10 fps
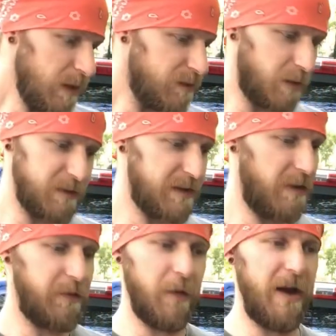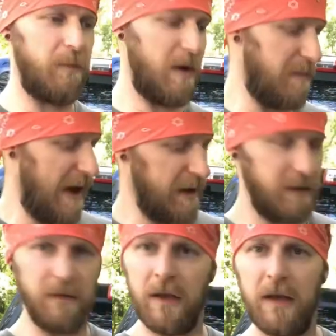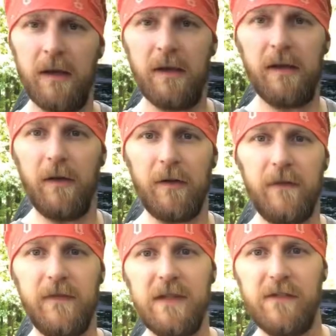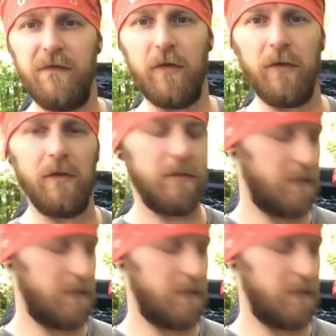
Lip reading: So I'm just gonna throw that on my back and, you know, give these a full